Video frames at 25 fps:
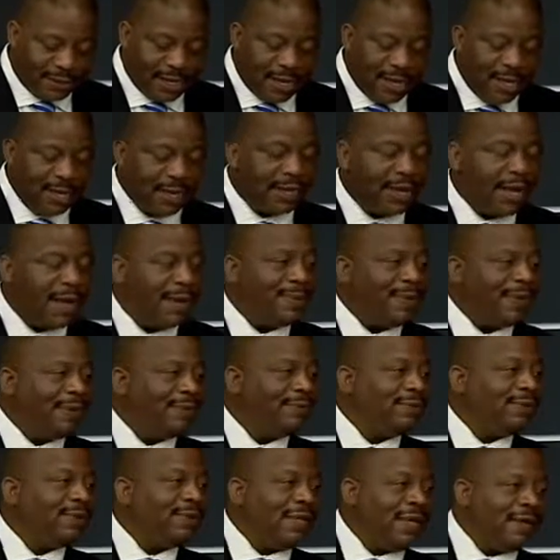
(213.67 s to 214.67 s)
Come and
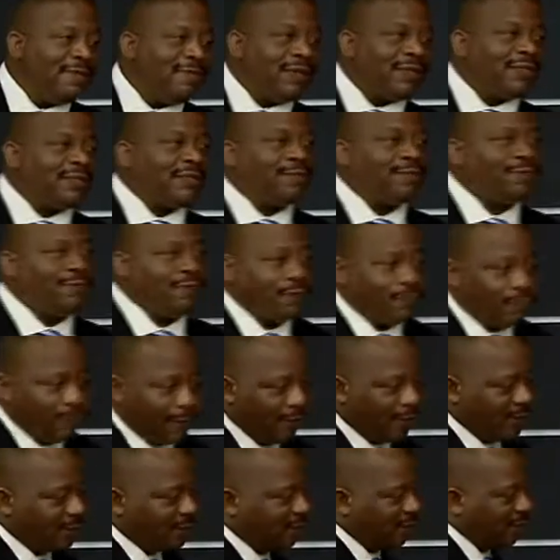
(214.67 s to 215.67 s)
give us a few words
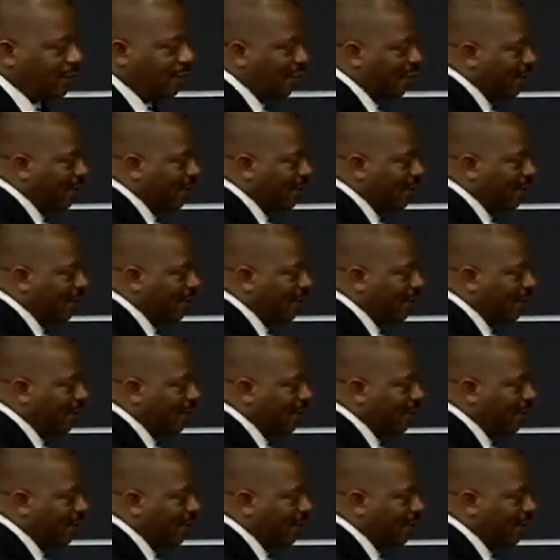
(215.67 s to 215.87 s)
today this